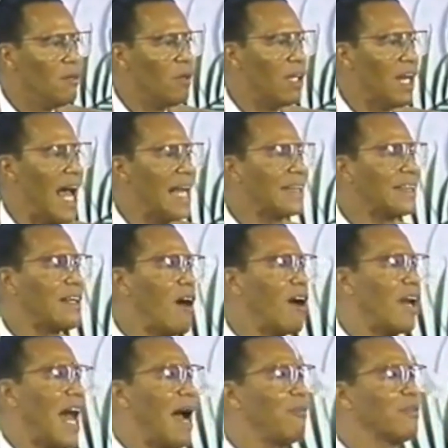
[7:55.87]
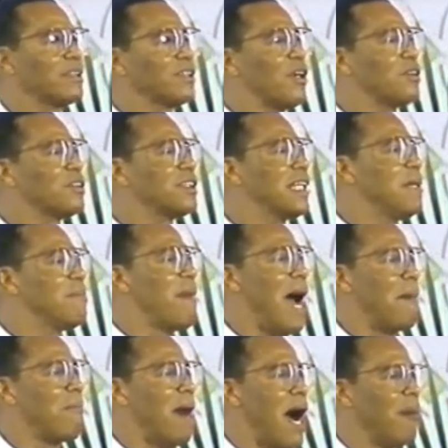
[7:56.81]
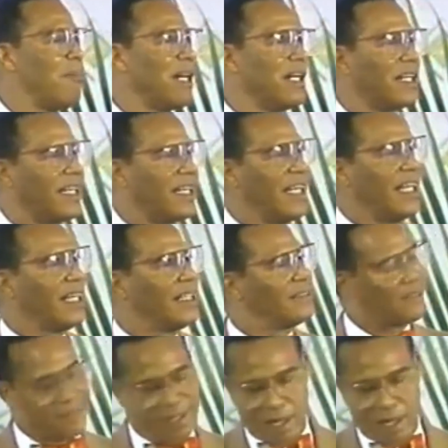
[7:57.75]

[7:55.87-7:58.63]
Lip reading: Well, I thought I was going to see my mama again.